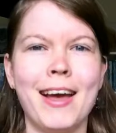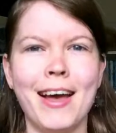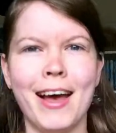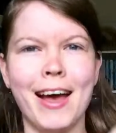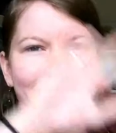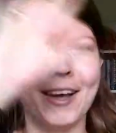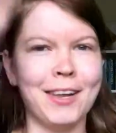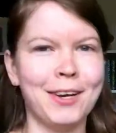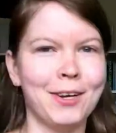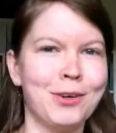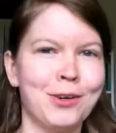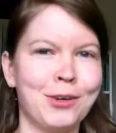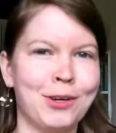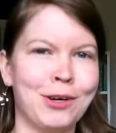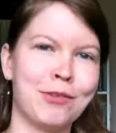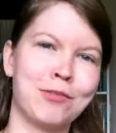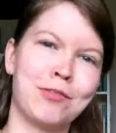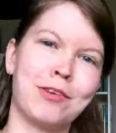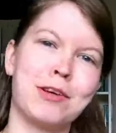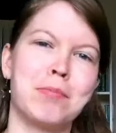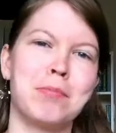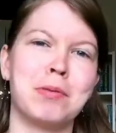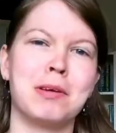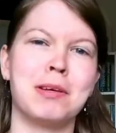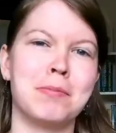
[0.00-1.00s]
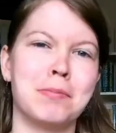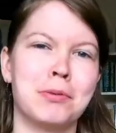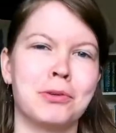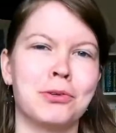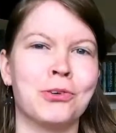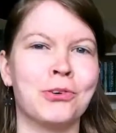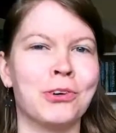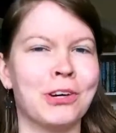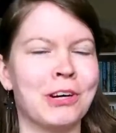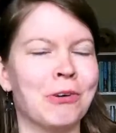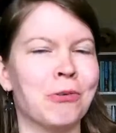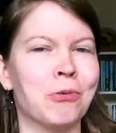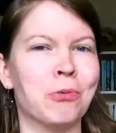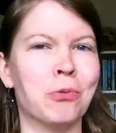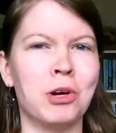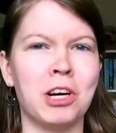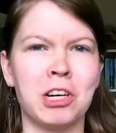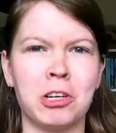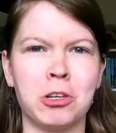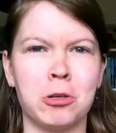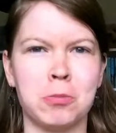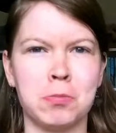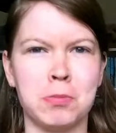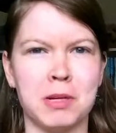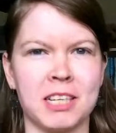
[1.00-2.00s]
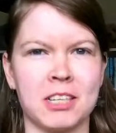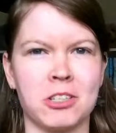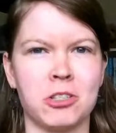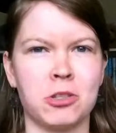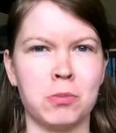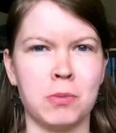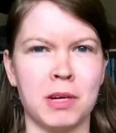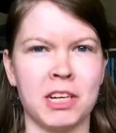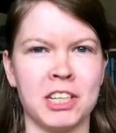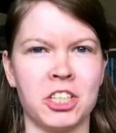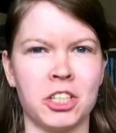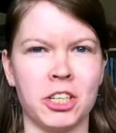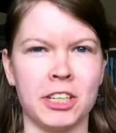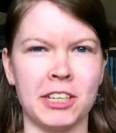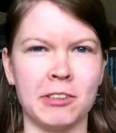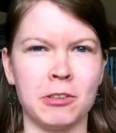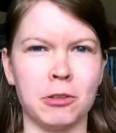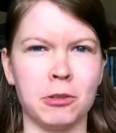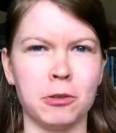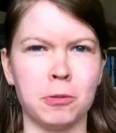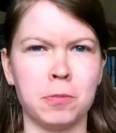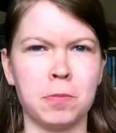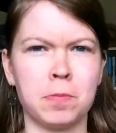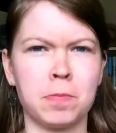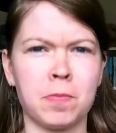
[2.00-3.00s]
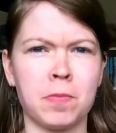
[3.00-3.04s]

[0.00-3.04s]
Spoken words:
Hello lovely people and welcome back to my channel.